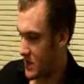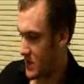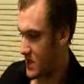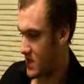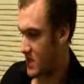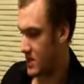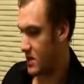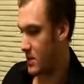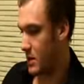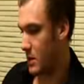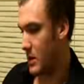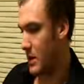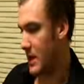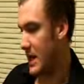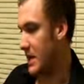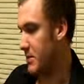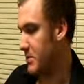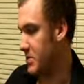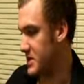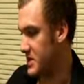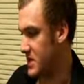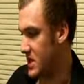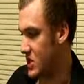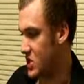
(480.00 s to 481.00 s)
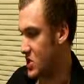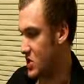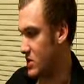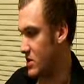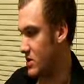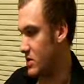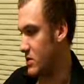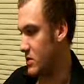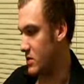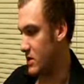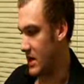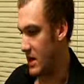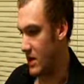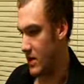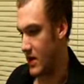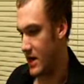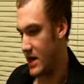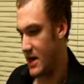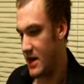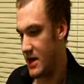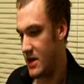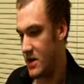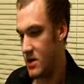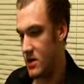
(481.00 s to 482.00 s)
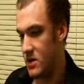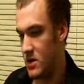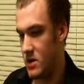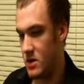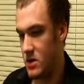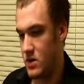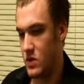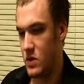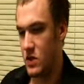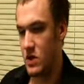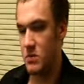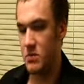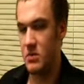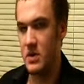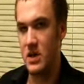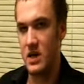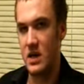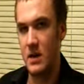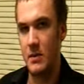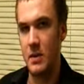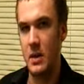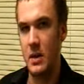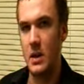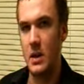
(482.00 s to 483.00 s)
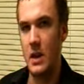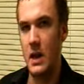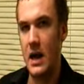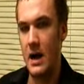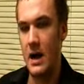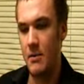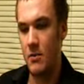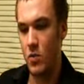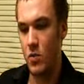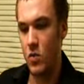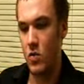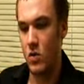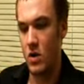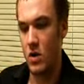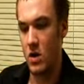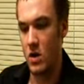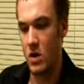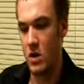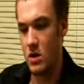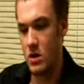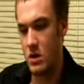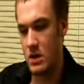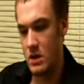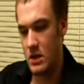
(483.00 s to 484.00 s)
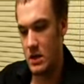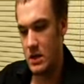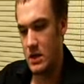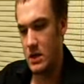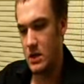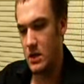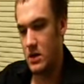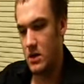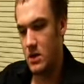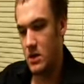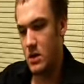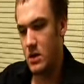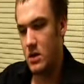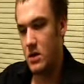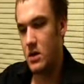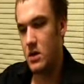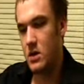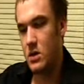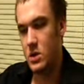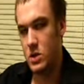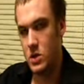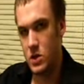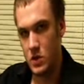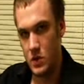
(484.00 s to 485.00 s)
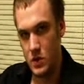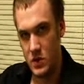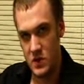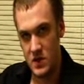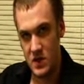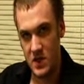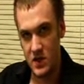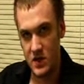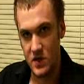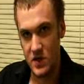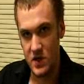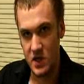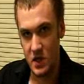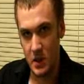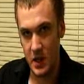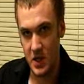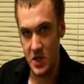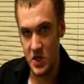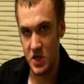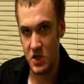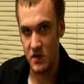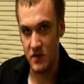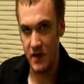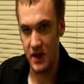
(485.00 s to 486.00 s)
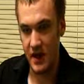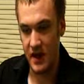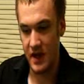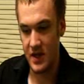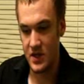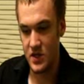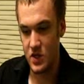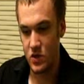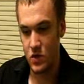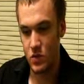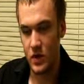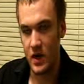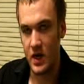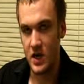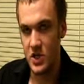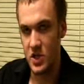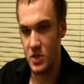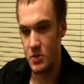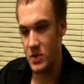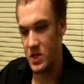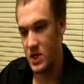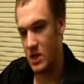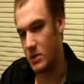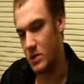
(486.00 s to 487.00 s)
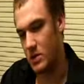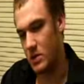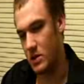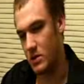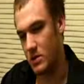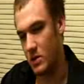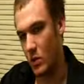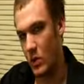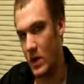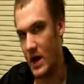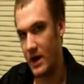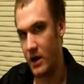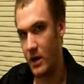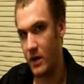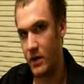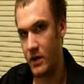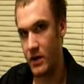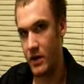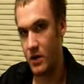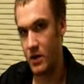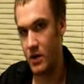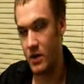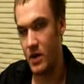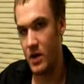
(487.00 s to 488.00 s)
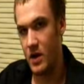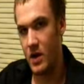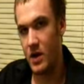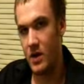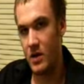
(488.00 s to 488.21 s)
you get to the late position area, you can become a lot more loose in your selection of hands. Your range can become a little bit wider than